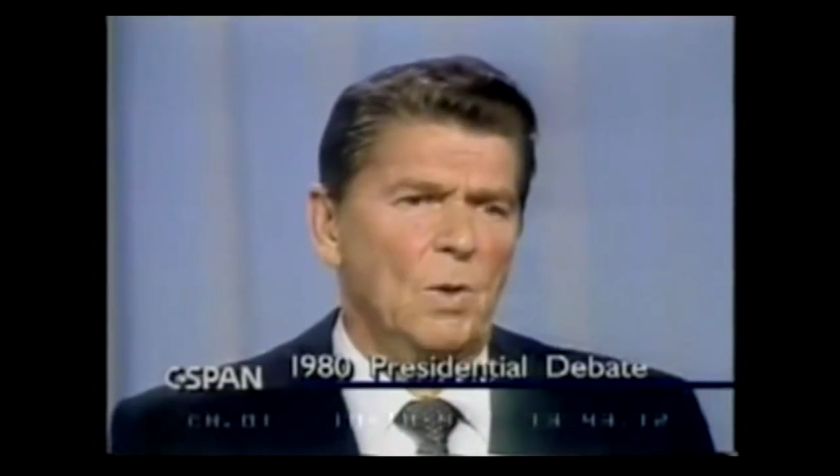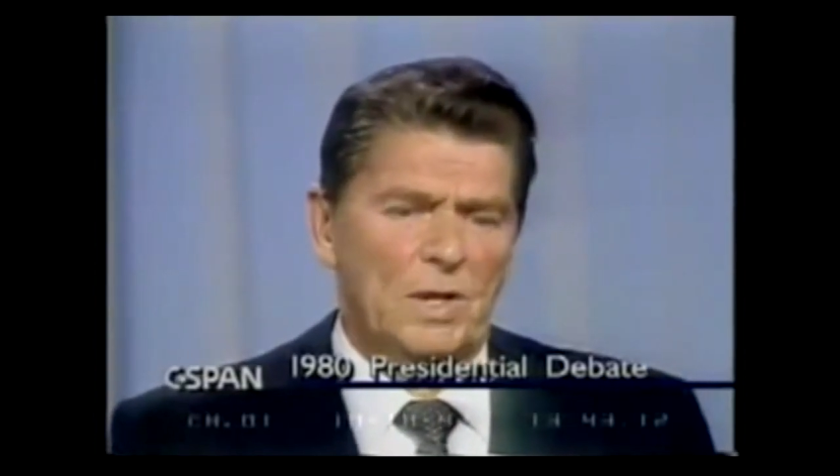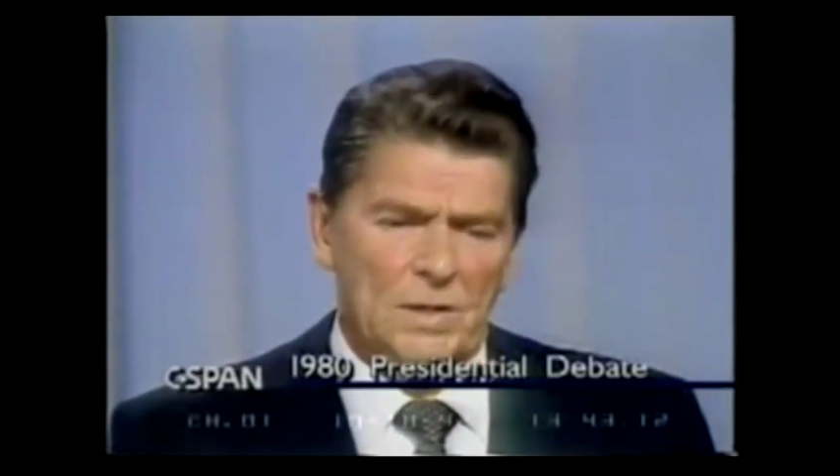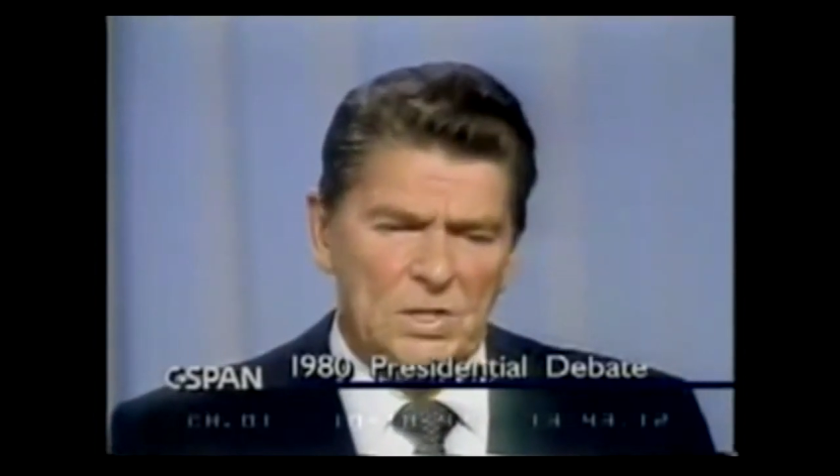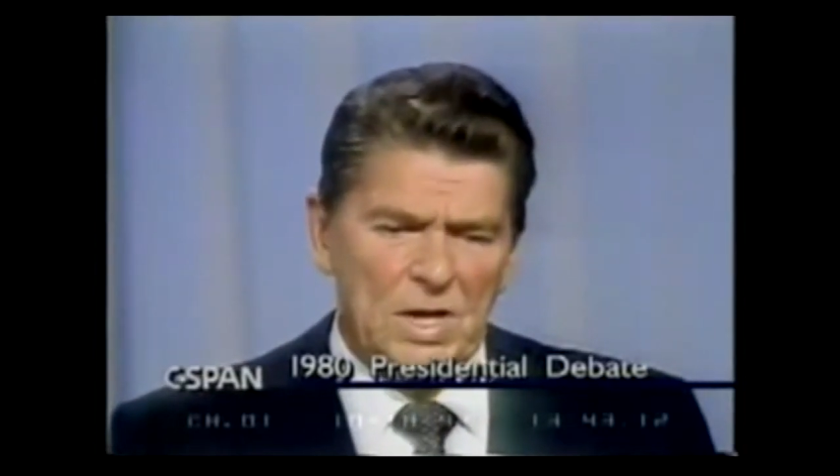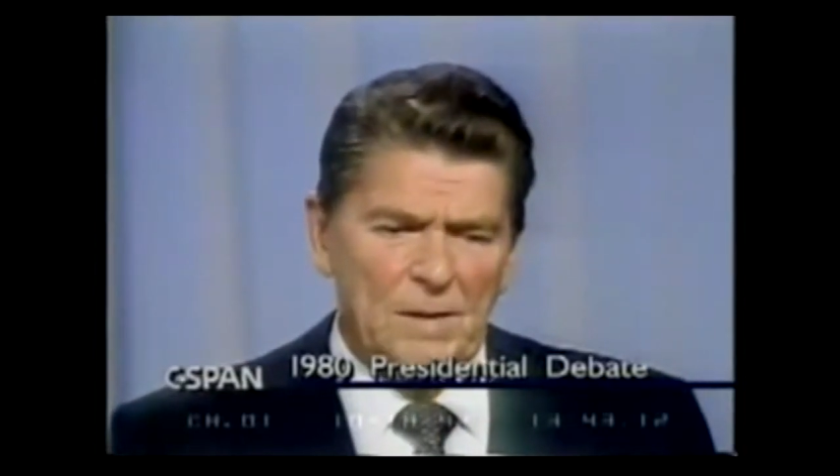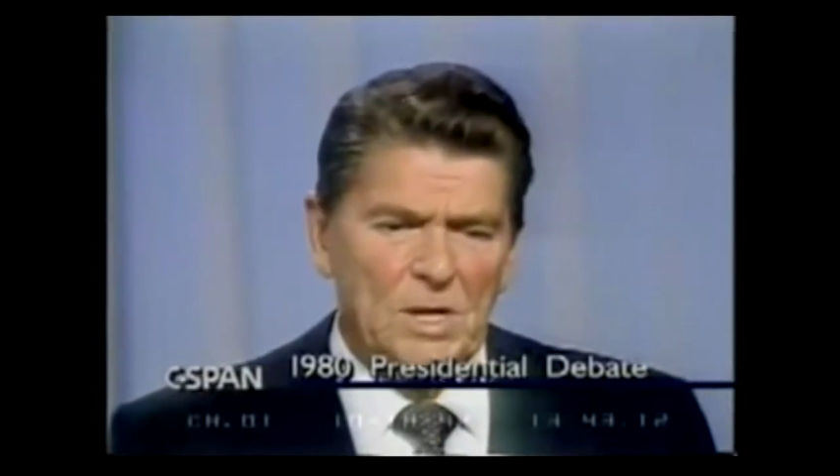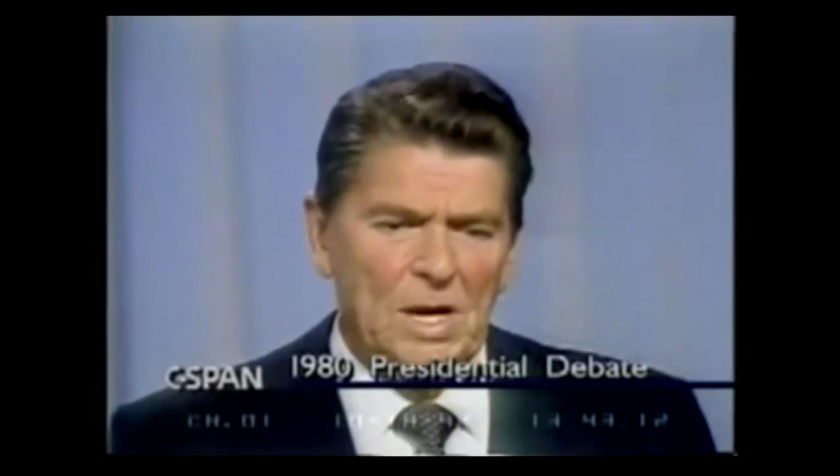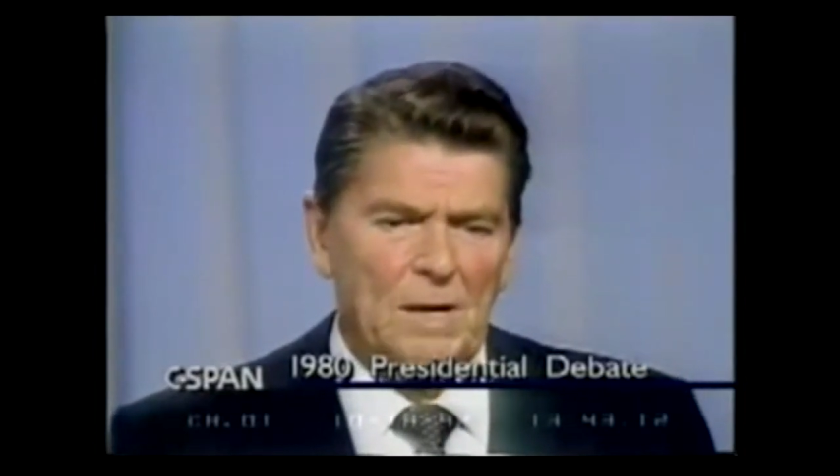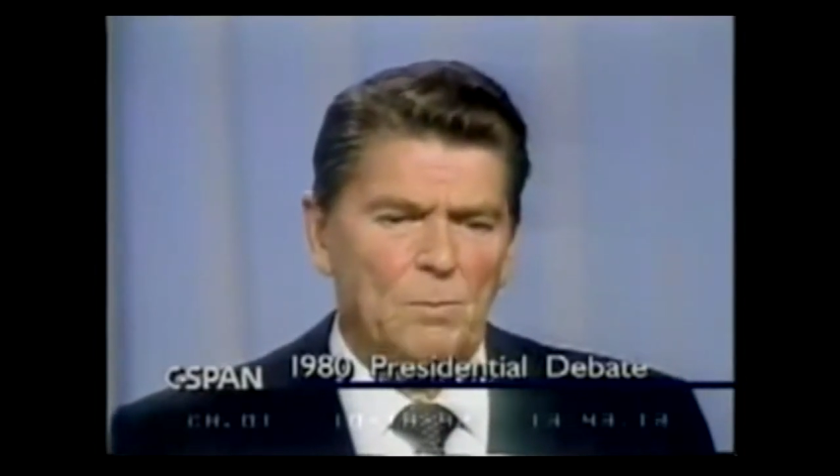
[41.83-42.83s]
when at the same
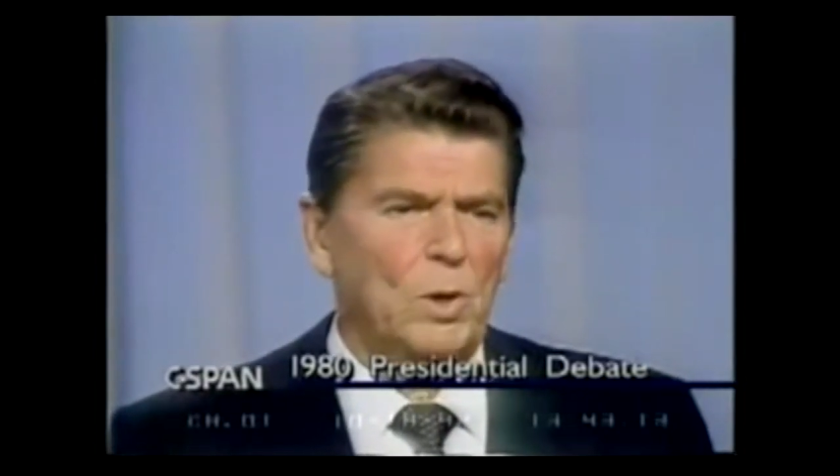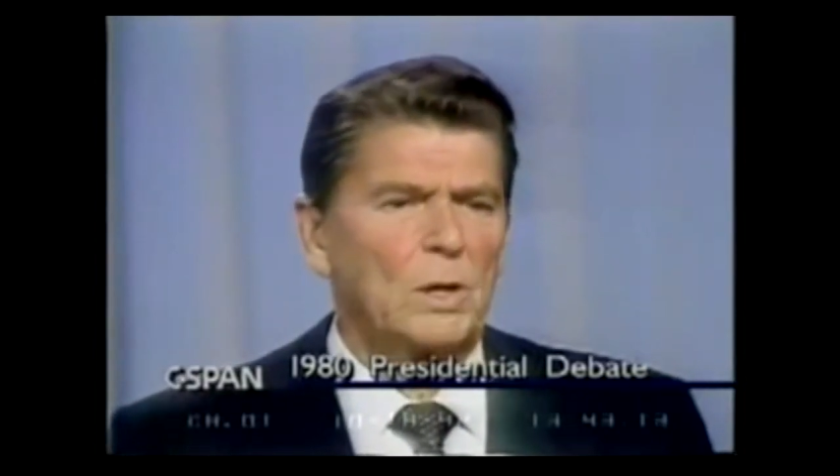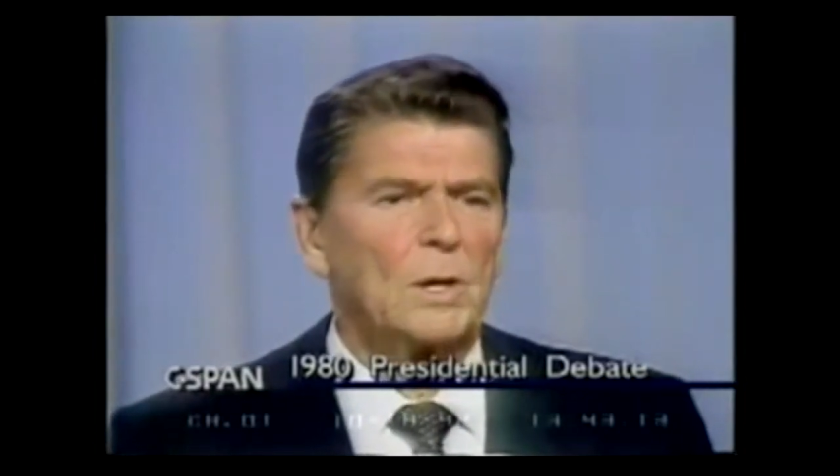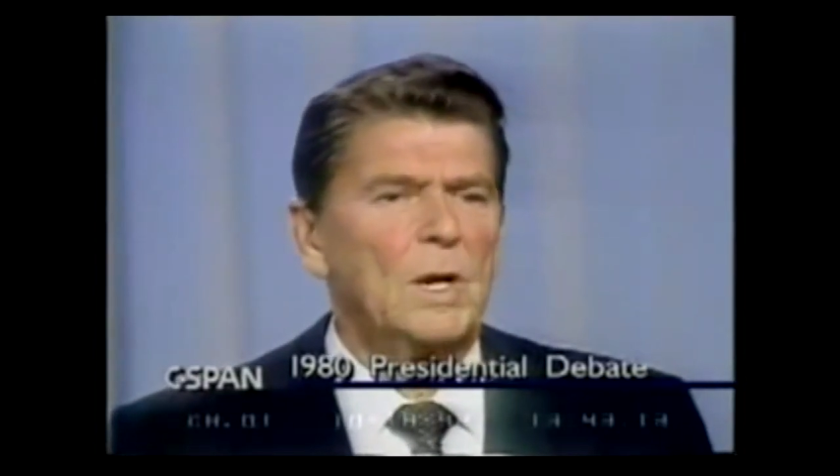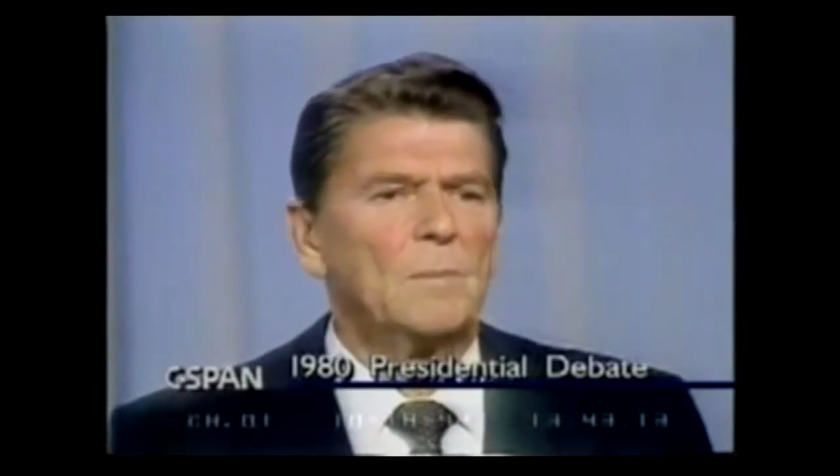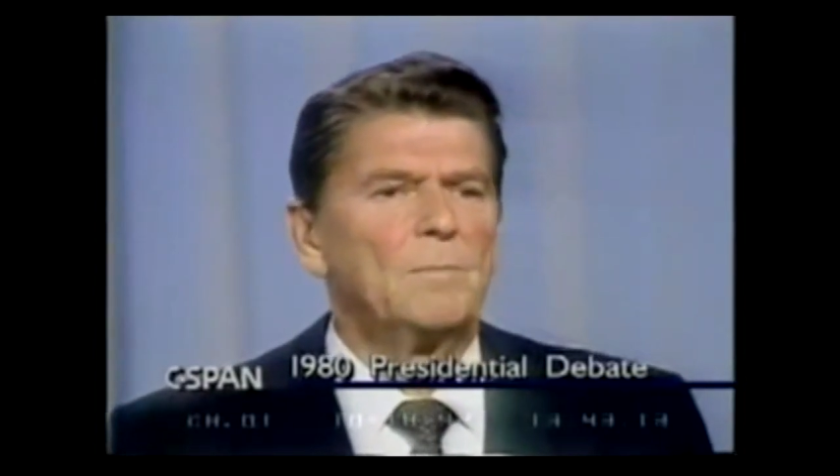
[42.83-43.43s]
time we're